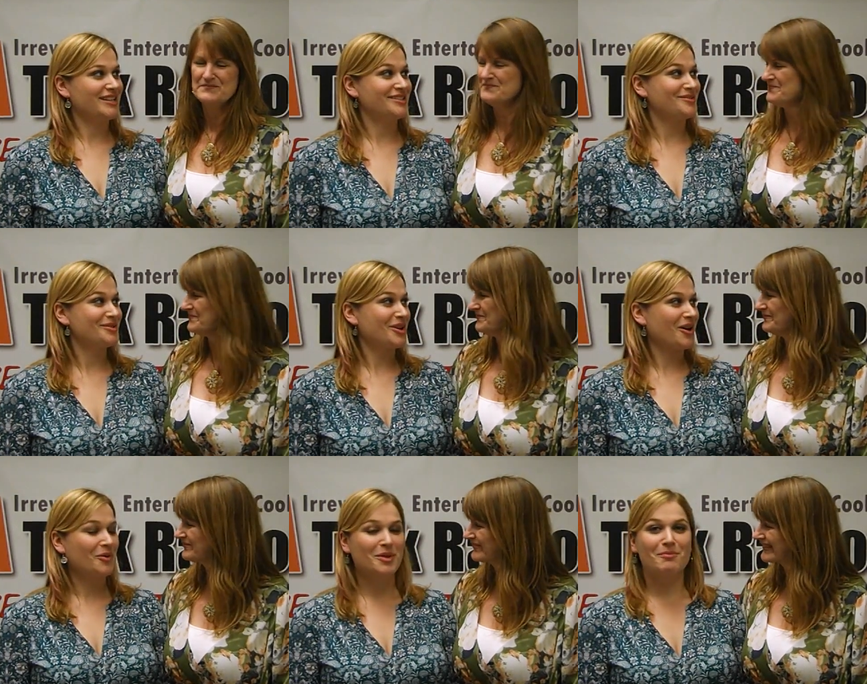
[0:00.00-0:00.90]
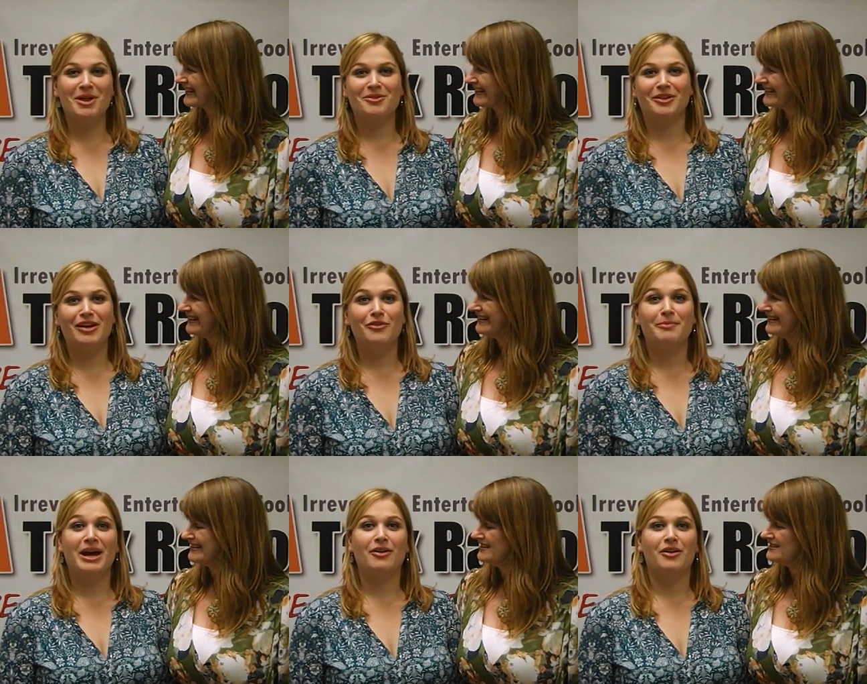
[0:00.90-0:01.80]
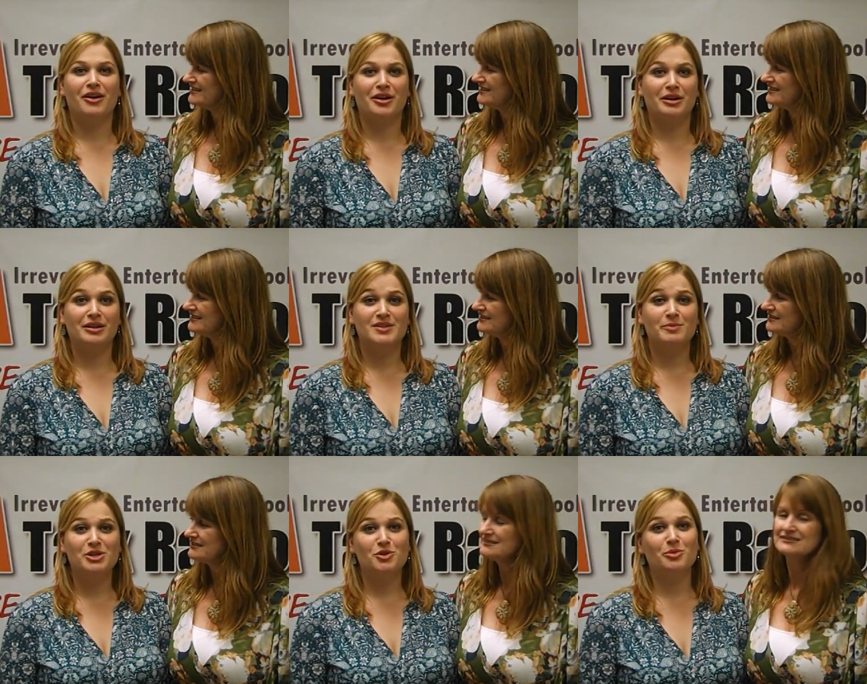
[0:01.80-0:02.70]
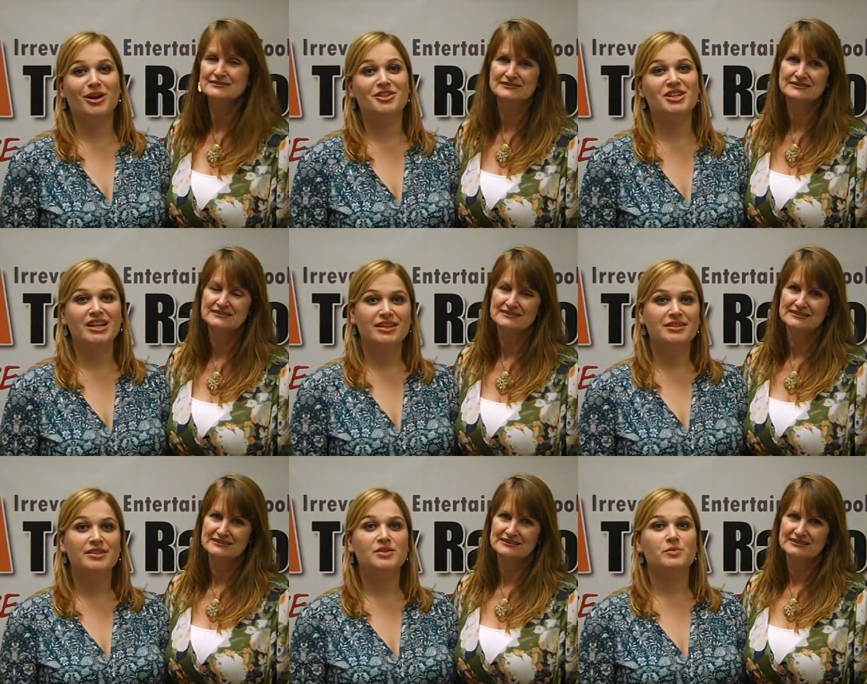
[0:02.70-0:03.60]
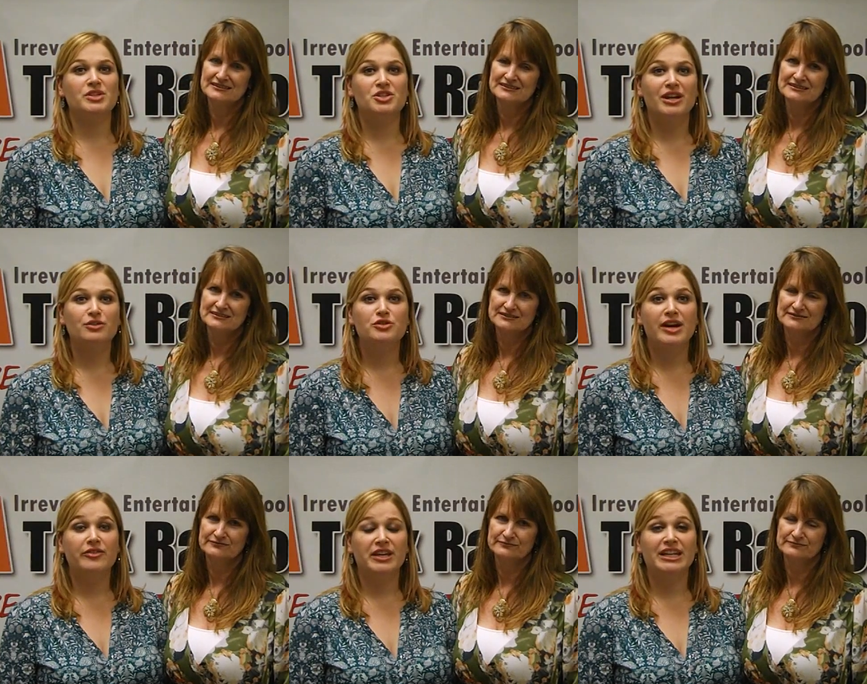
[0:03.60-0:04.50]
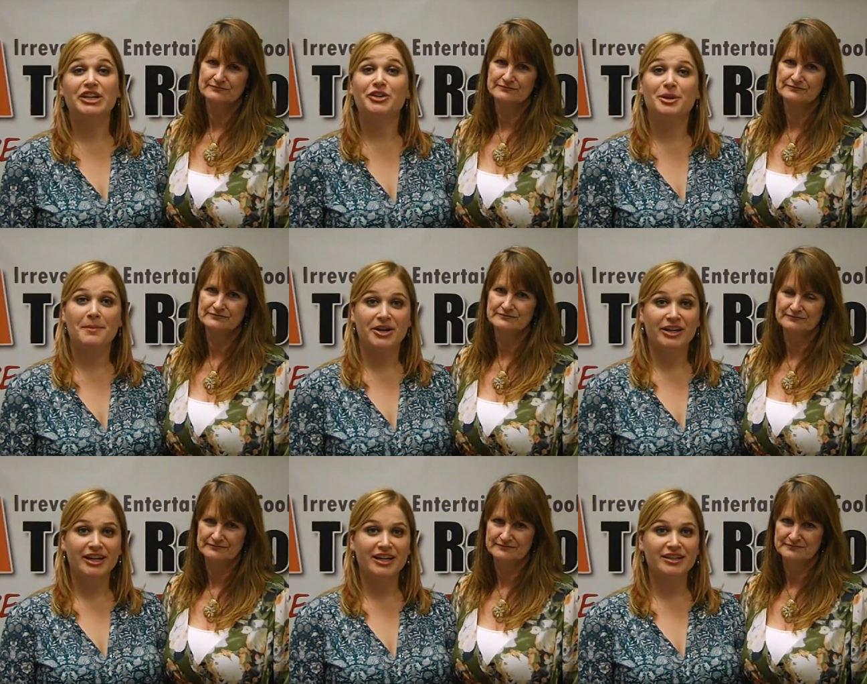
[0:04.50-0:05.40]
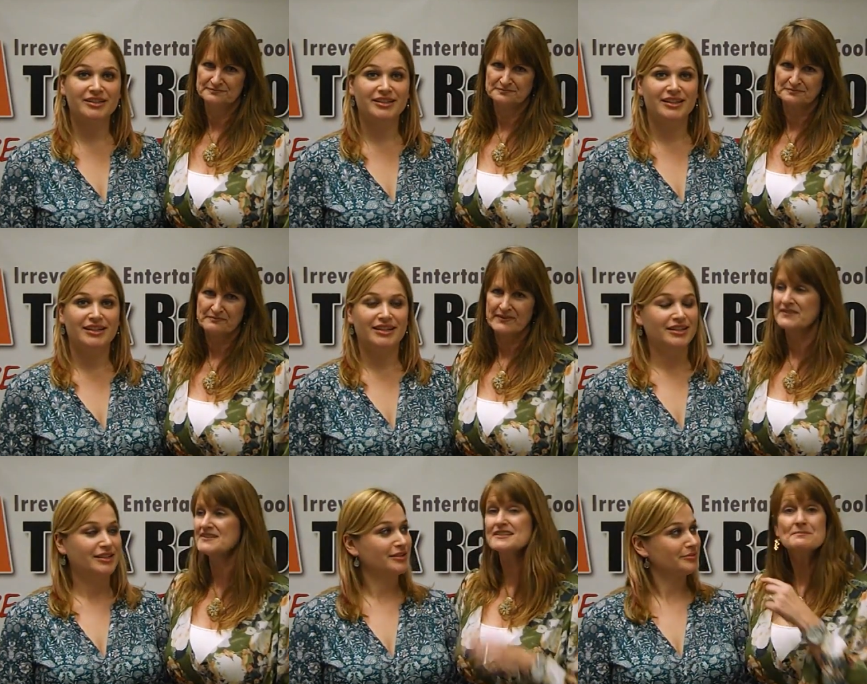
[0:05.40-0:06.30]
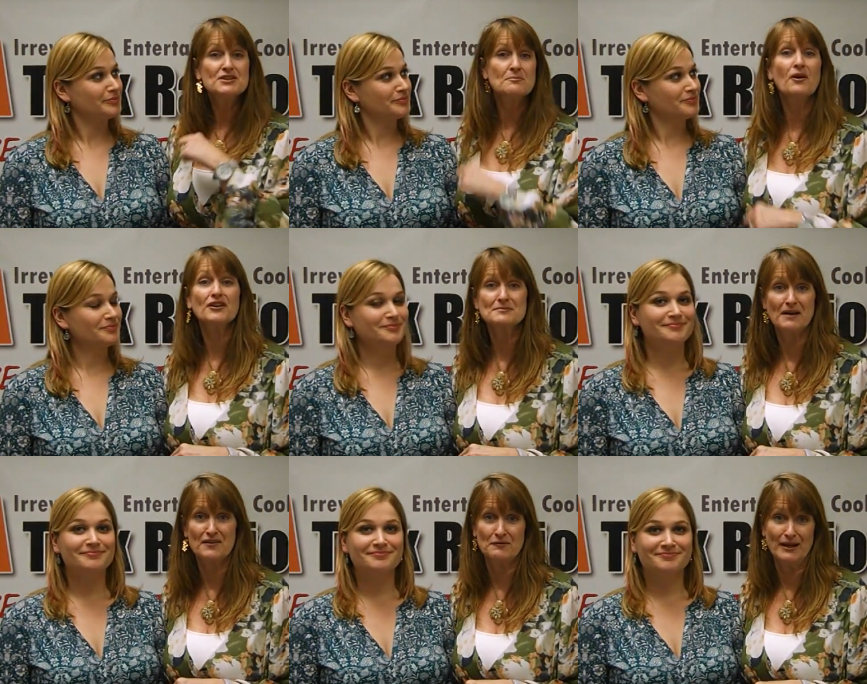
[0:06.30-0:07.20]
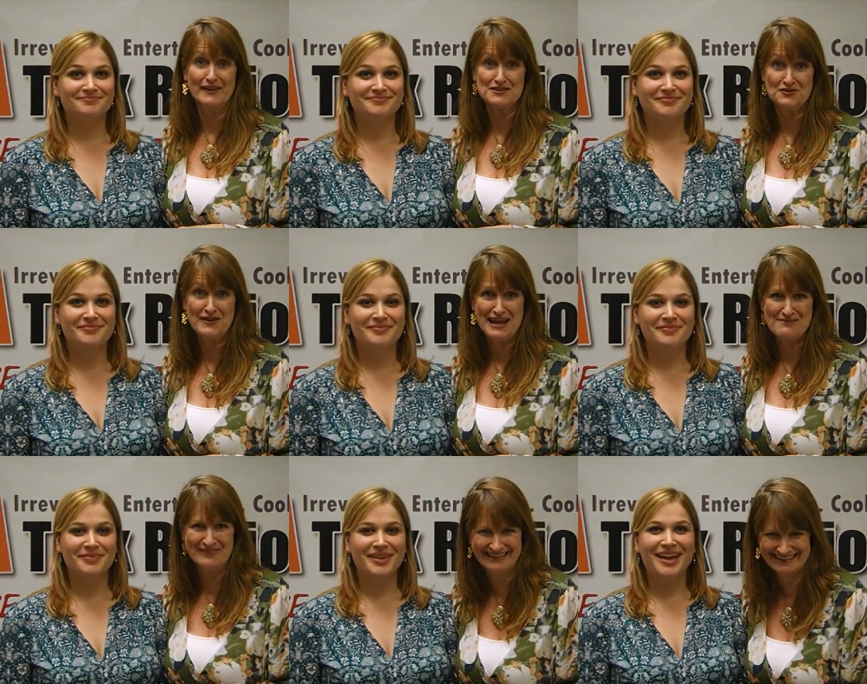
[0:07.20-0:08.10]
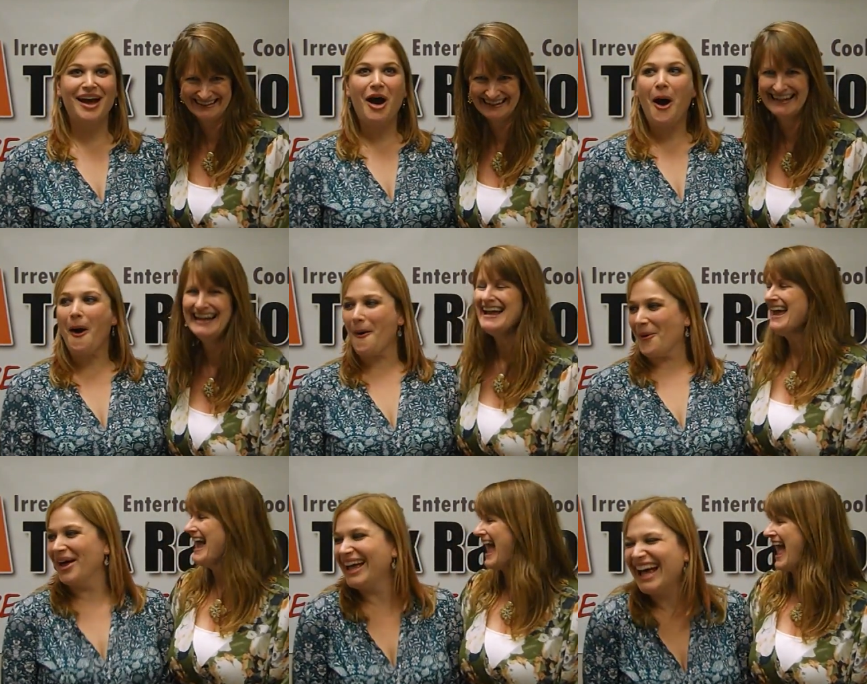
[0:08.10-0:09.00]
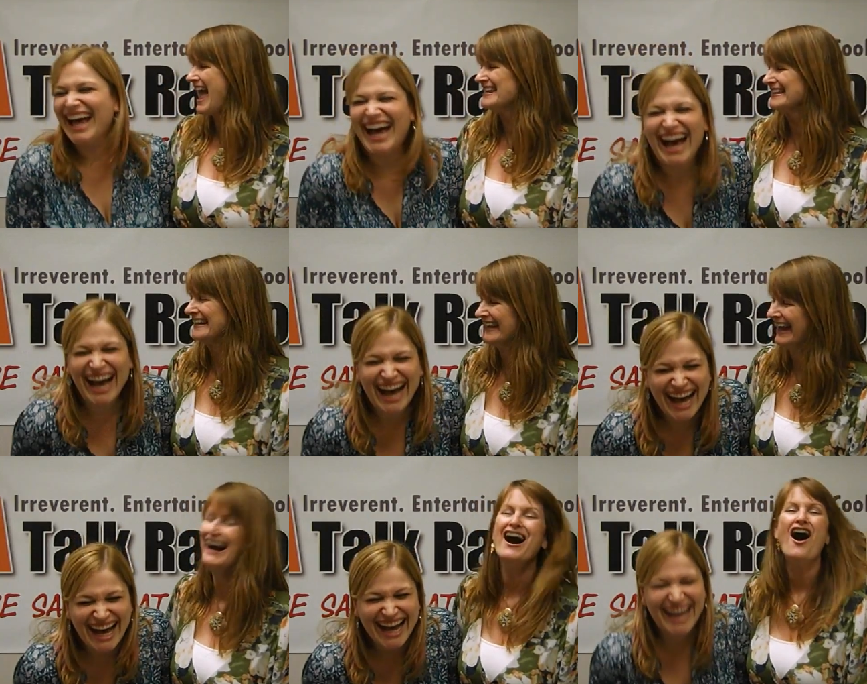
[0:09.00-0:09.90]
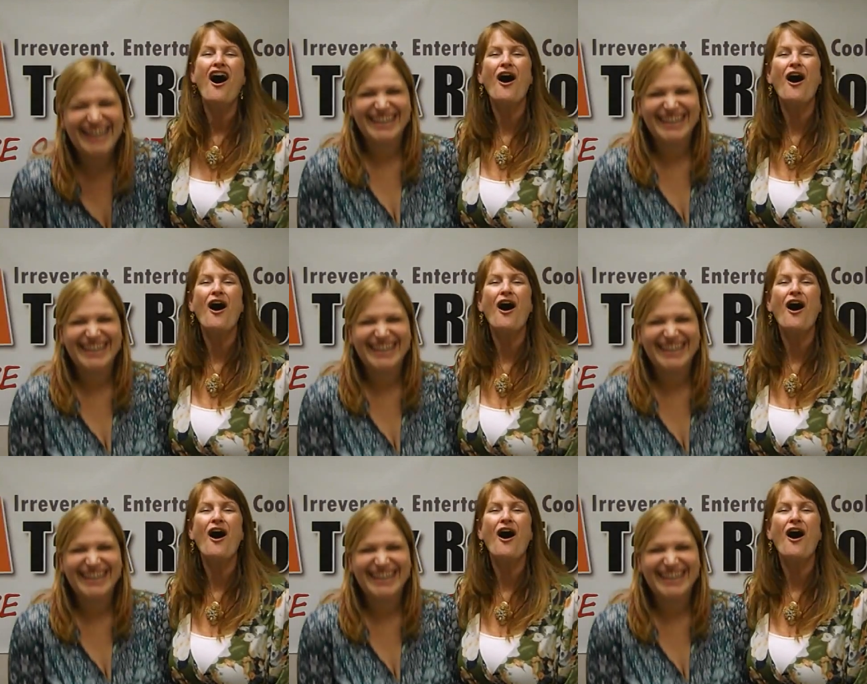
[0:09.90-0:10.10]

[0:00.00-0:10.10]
Speaker 1: to talk with Mother Love about our special project that deals with child trafficking here in America.
Speaker 2: This is Mischa Marcue, by the way, that's her name. oh.